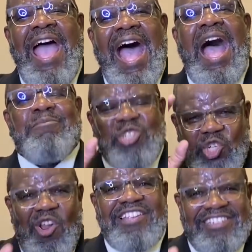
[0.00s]
I'm
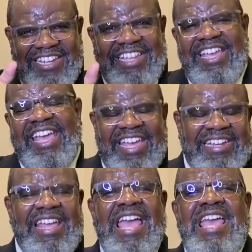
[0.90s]
trusting
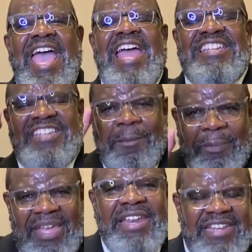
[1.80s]
in and
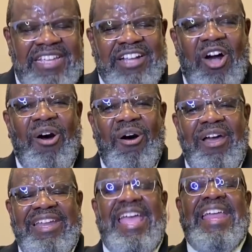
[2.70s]
depending
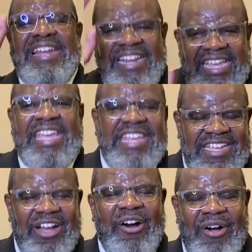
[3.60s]
on and
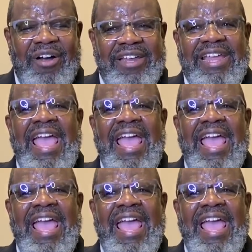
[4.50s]
leaning on,